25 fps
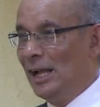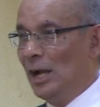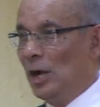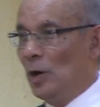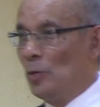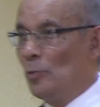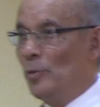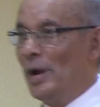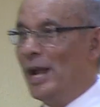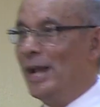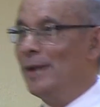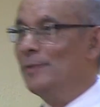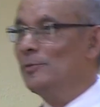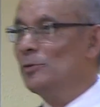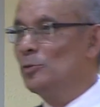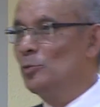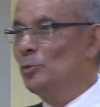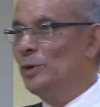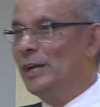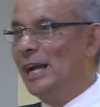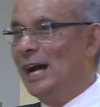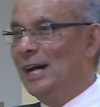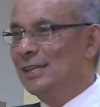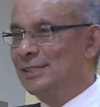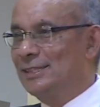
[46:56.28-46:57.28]
When
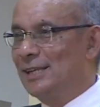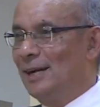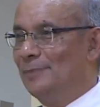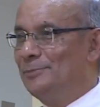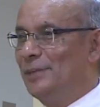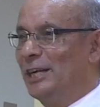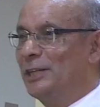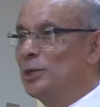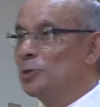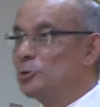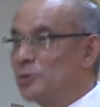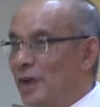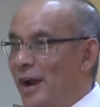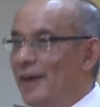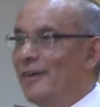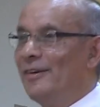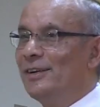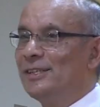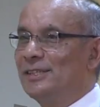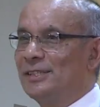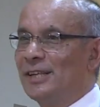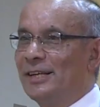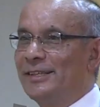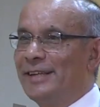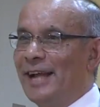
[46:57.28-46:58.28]
we are subject to
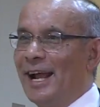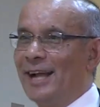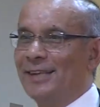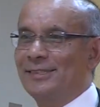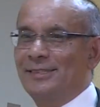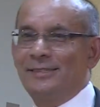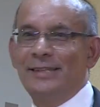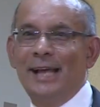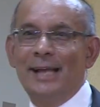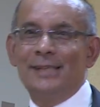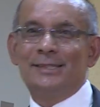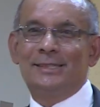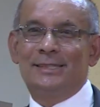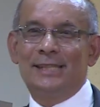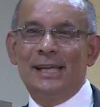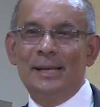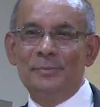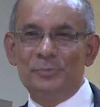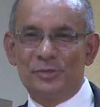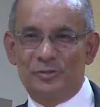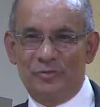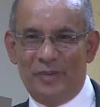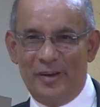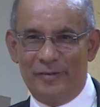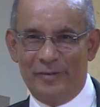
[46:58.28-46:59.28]
terrorist attacks, that
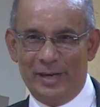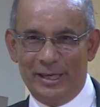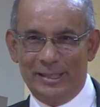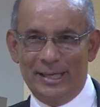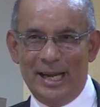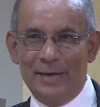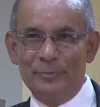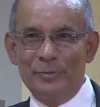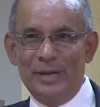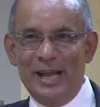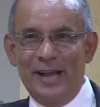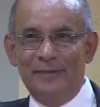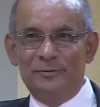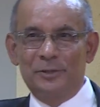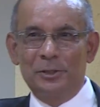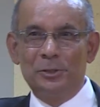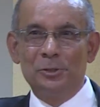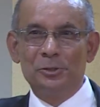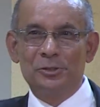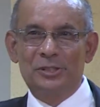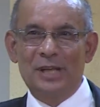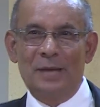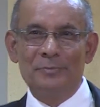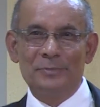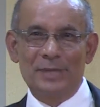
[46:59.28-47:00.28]
seems vivid, and we have to
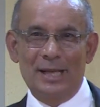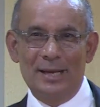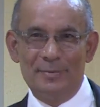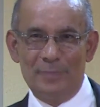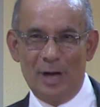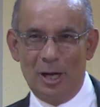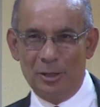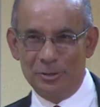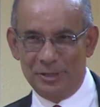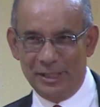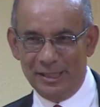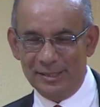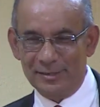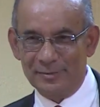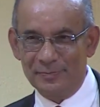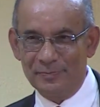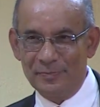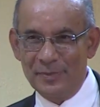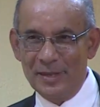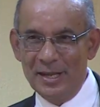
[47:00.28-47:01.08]
do something about it.